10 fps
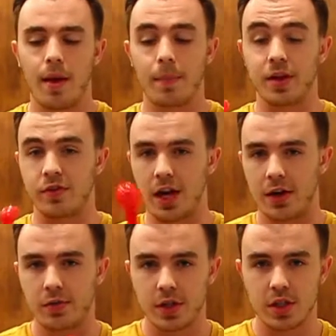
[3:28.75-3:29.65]
But if you
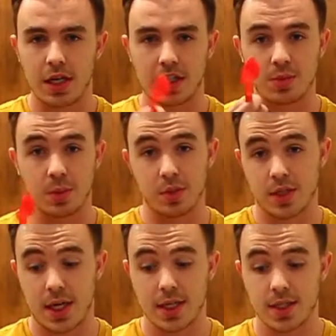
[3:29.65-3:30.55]
have one, you can actually be
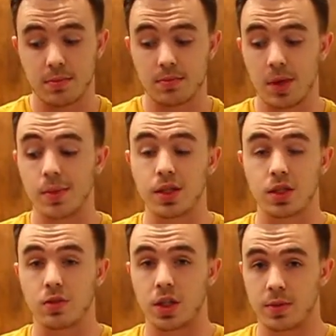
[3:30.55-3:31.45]
precise and maybe get
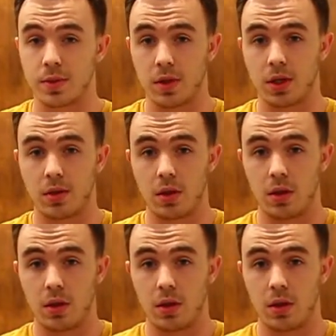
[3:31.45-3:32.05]
this recipe right.